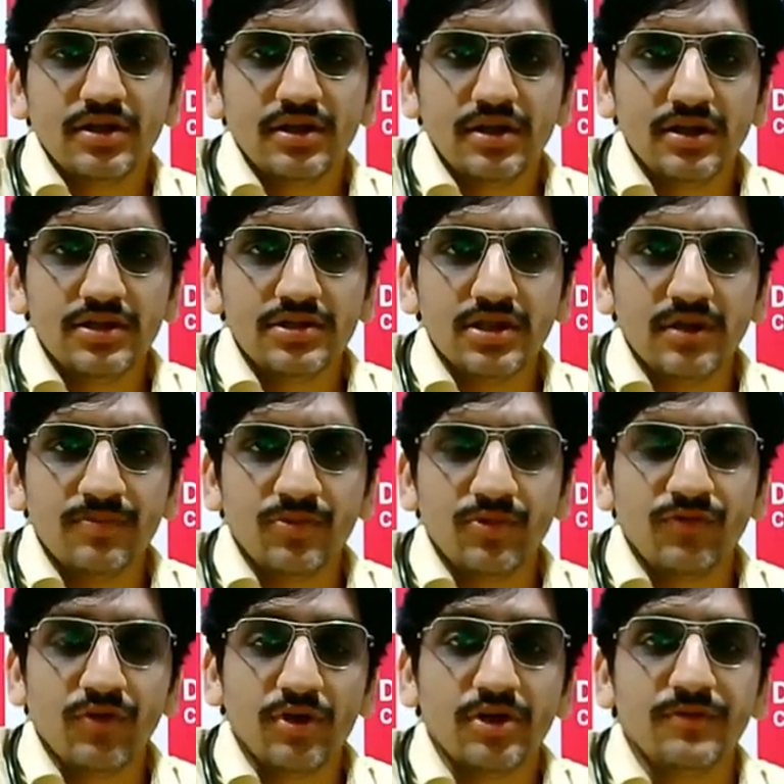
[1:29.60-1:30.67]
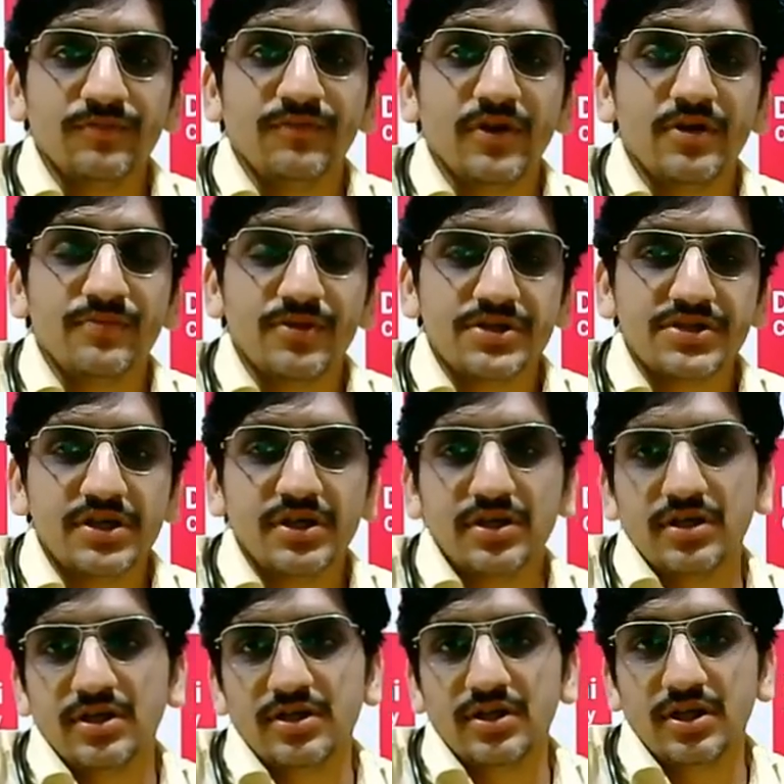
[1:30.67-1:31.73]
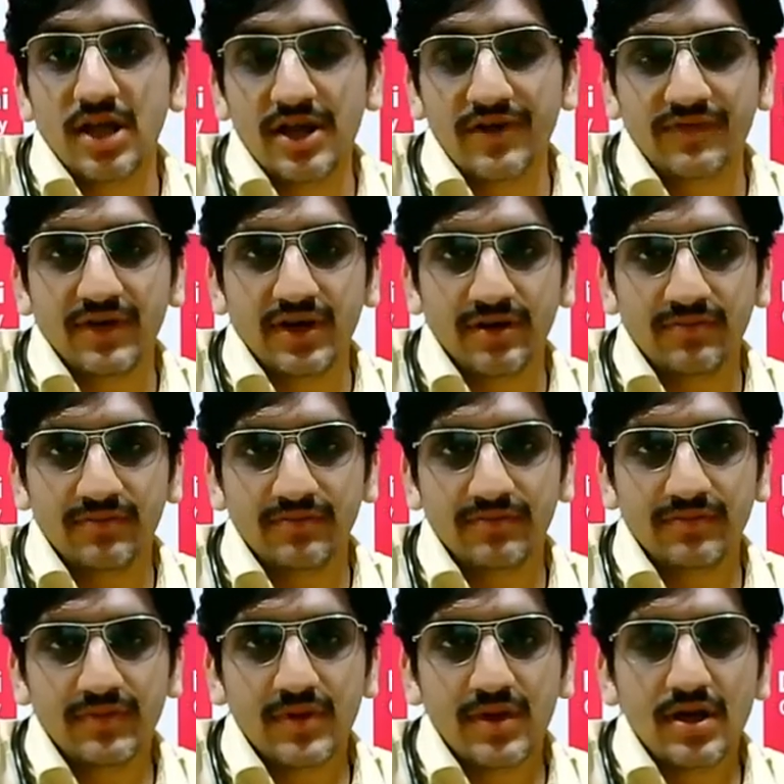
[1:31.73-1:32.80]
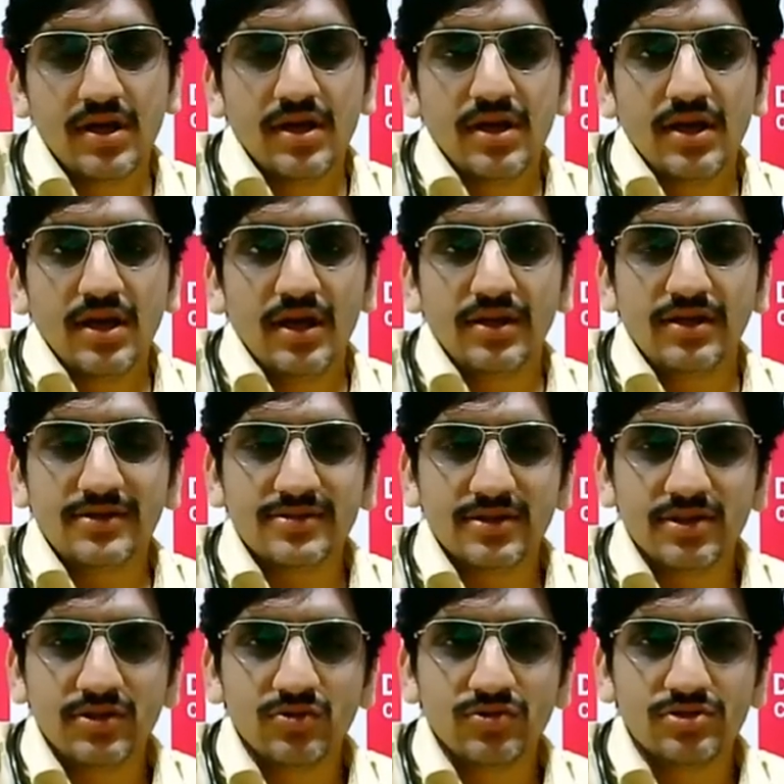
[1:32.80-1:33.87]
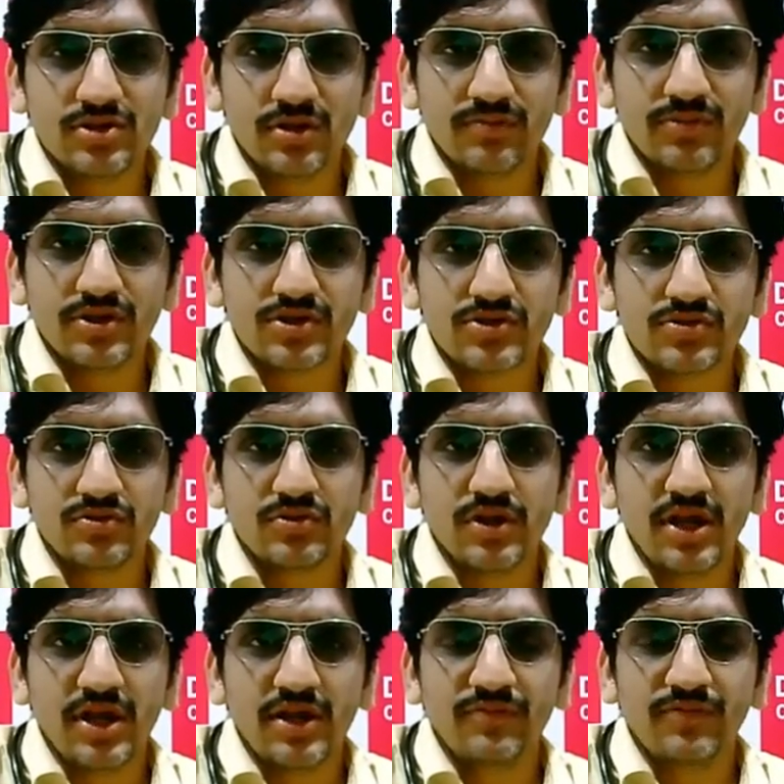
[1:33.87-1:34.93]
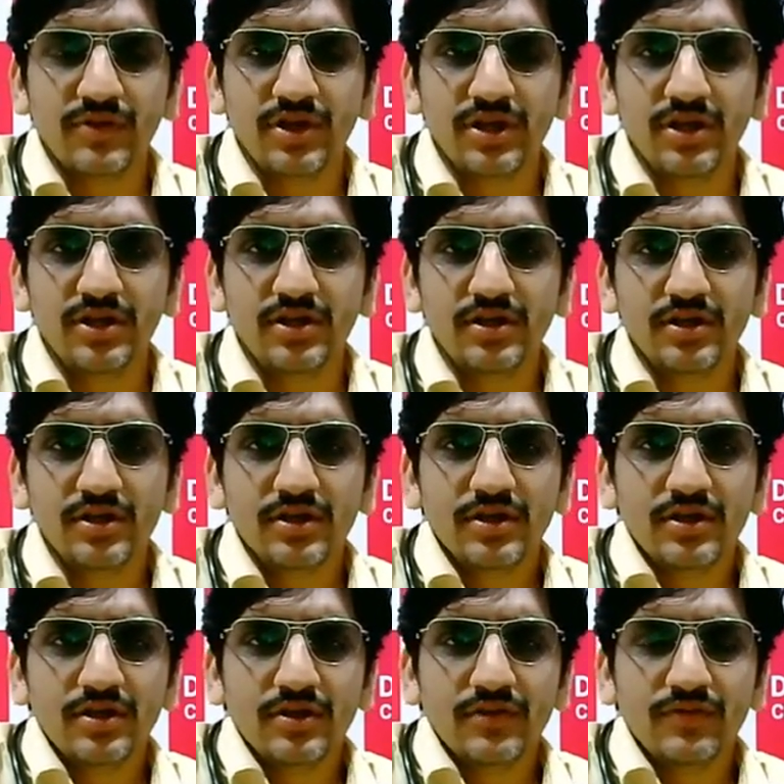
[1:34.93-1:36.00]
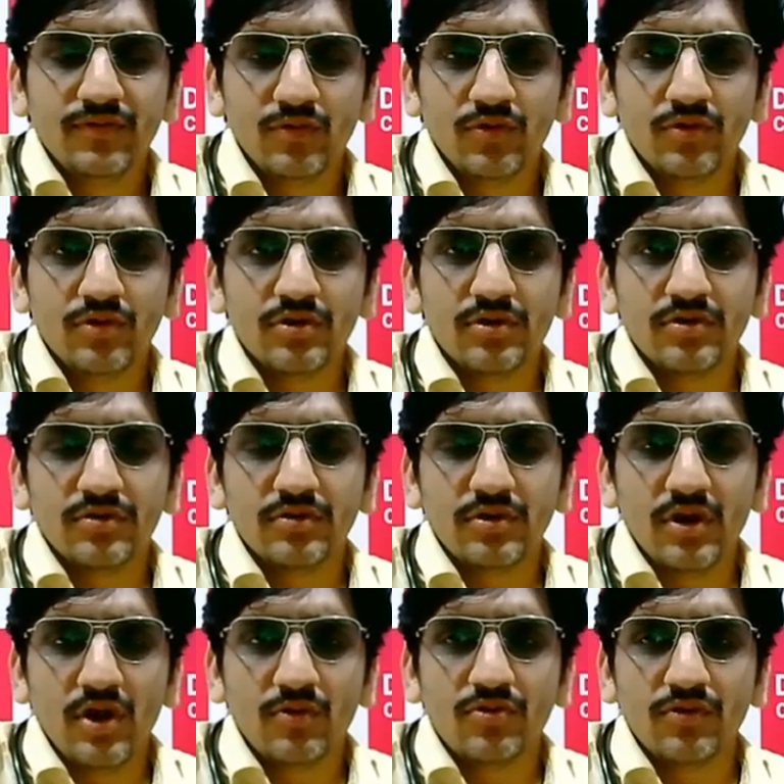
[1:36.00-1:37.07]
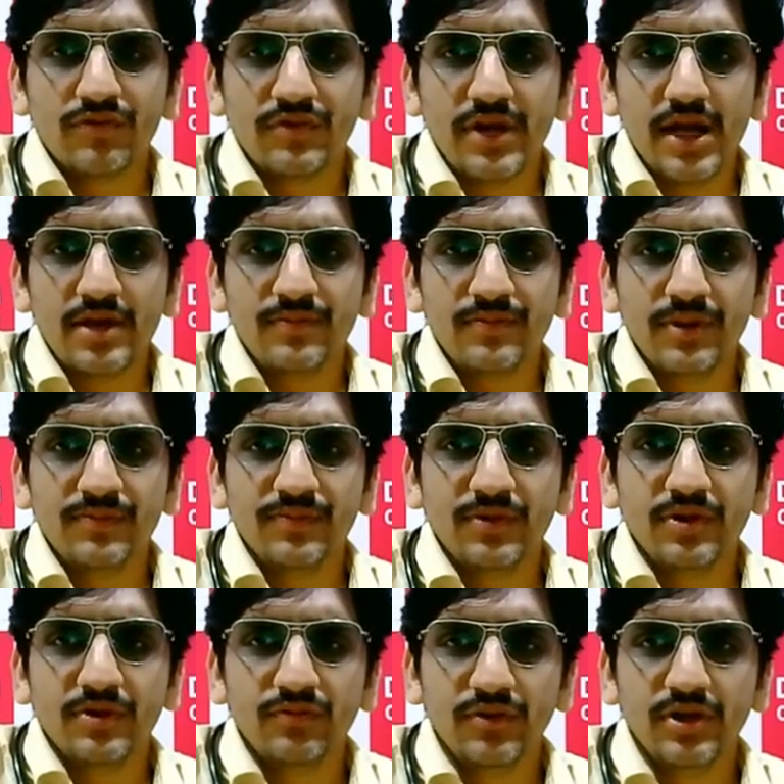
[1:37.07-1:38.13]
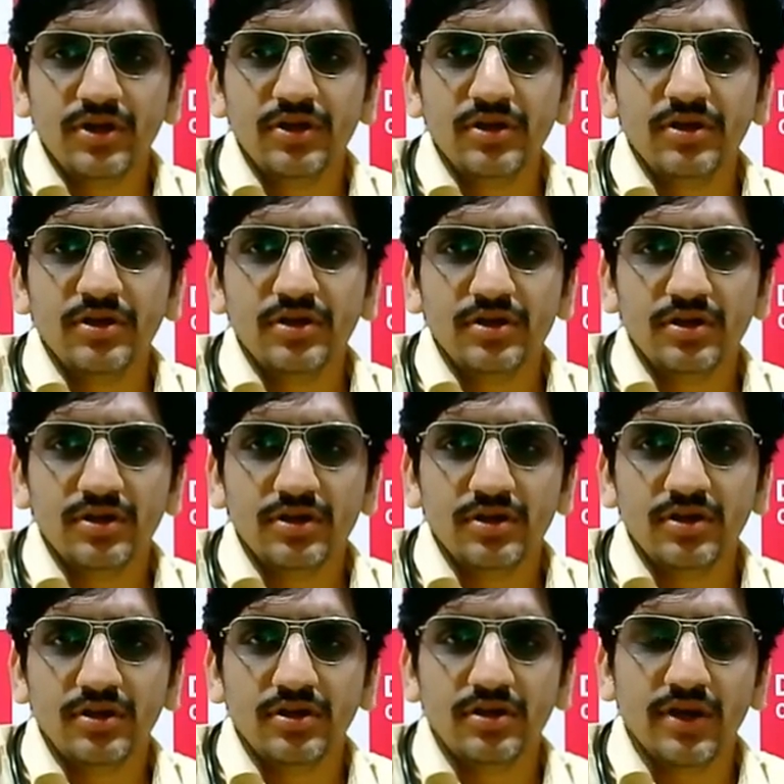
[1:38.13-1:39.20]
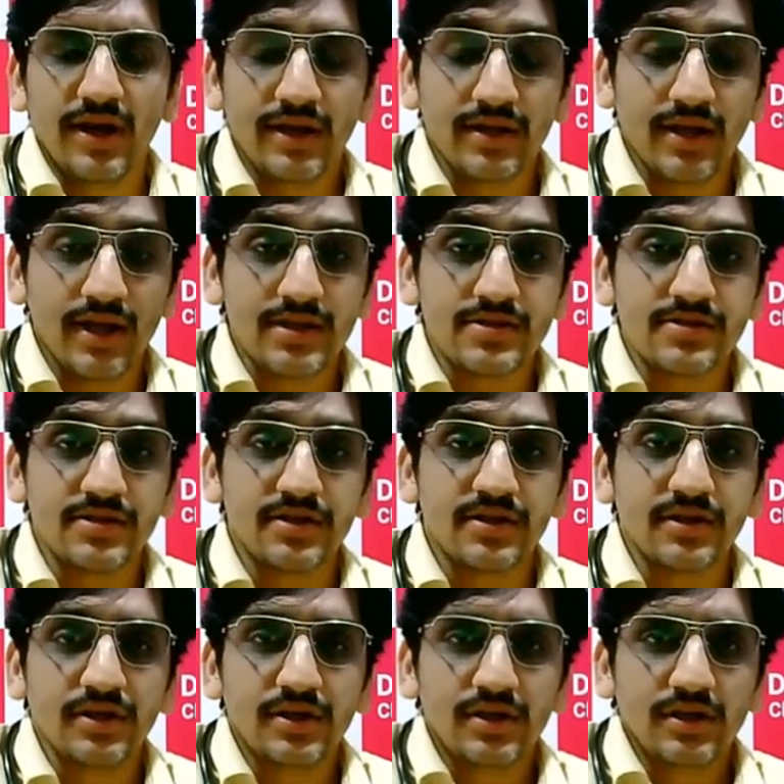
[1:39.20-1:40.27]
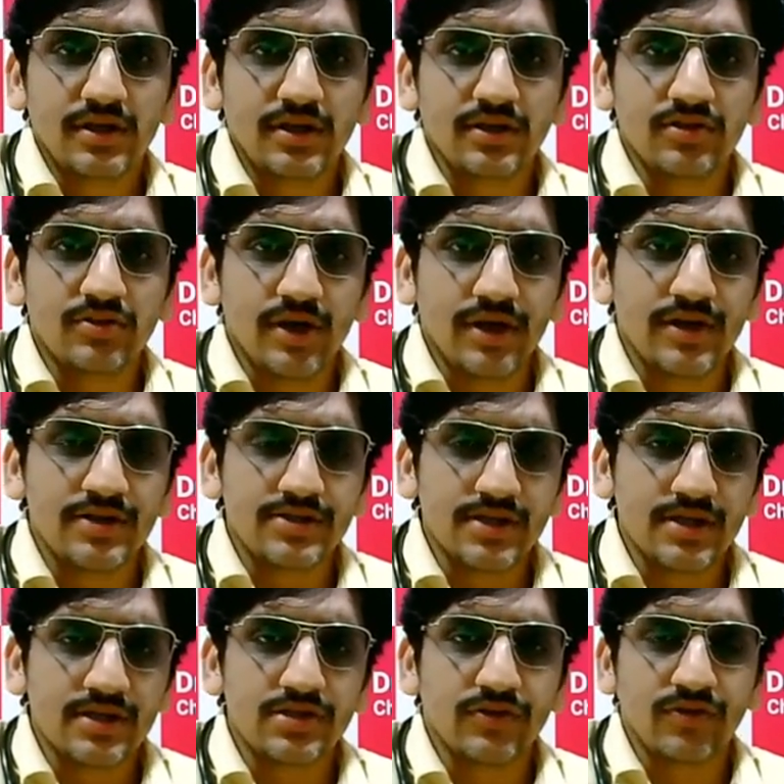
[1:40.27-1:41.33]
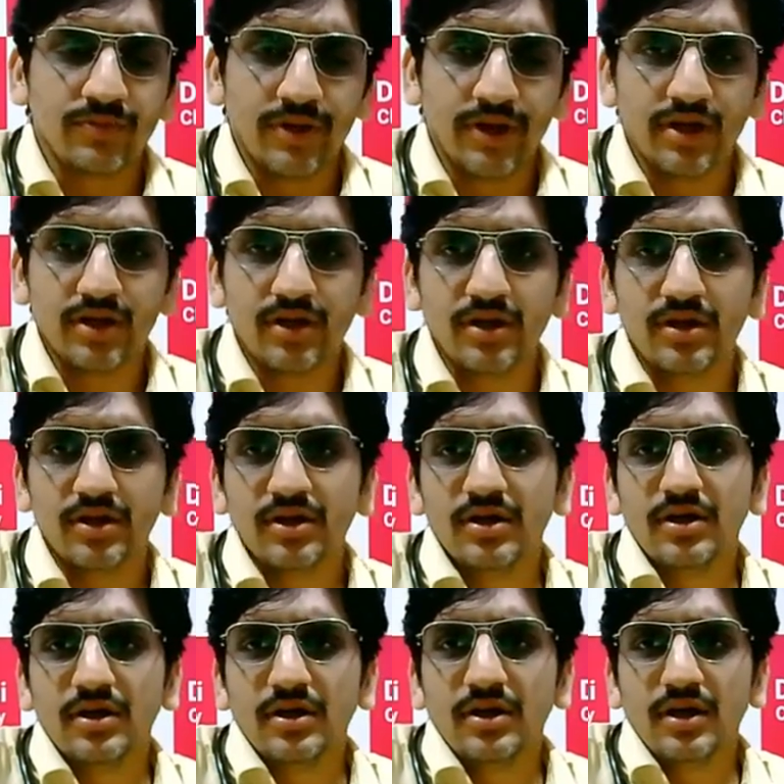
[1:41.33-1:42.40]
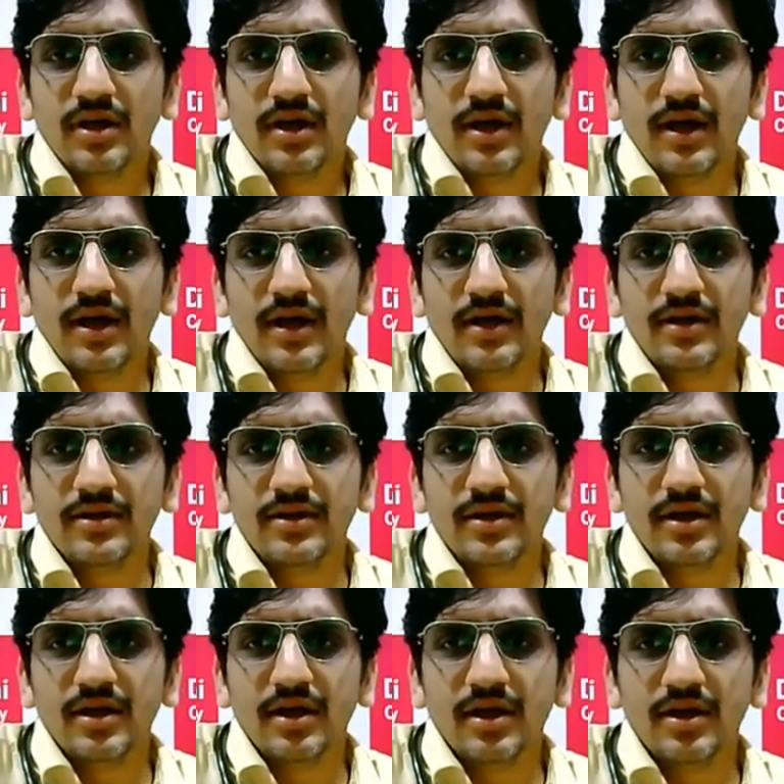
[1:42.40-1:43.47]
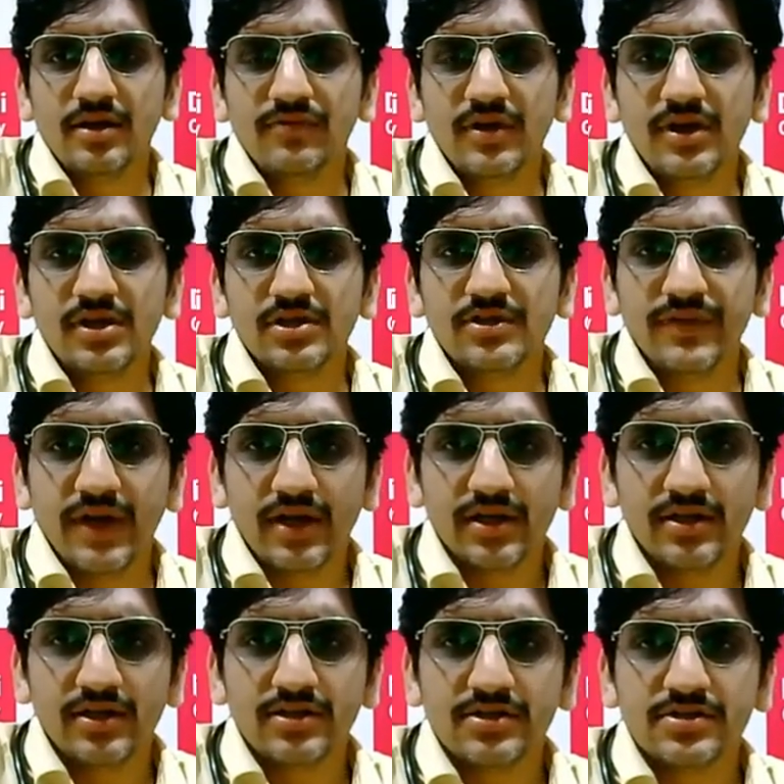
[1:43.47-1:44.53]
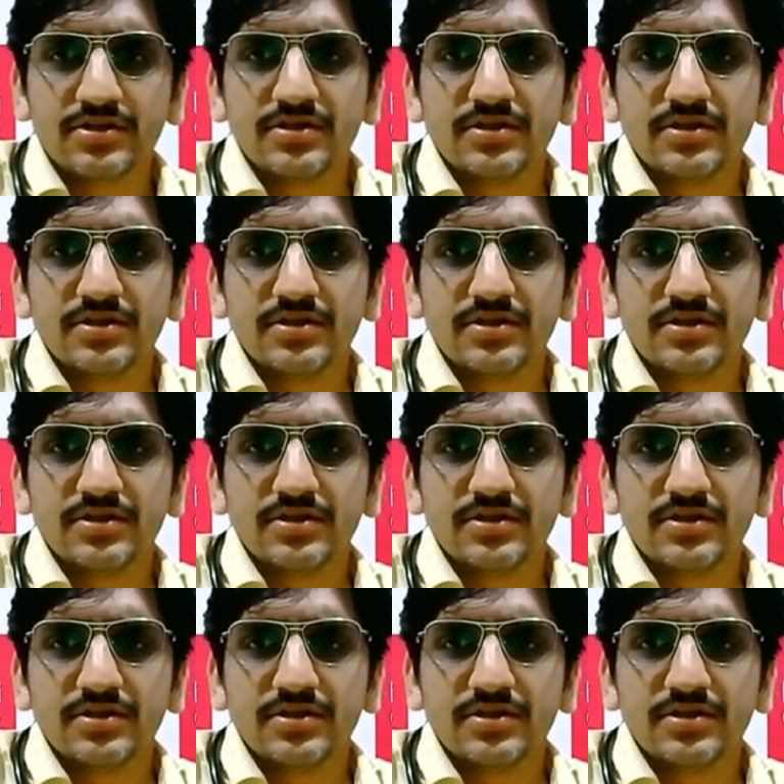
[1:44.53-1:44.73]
is up to 41% in the lifetime. And that's a huge number. So every 4 out of 10 people will get cancer in United States of America. And there are various factors